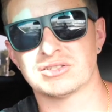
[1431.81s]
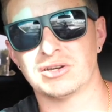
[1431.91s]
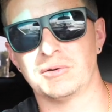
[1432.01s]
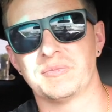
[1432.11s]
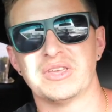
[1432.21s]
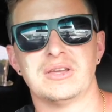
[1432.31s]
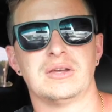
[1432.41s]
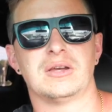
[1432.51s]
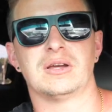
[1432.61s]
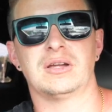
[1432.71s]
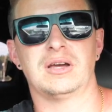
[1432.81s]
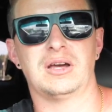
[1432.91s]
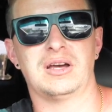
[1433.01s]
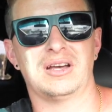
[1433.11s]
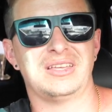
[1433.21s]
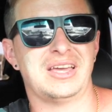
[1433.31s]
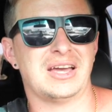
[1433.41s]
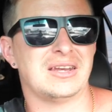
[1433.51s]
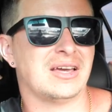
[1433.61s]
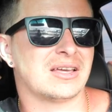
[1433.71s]
So
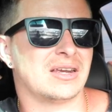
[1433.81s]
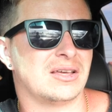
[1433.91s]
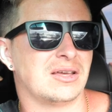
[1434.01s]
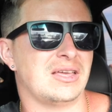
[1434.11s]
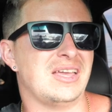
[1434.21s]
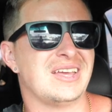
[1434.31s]
yeah, not gonna.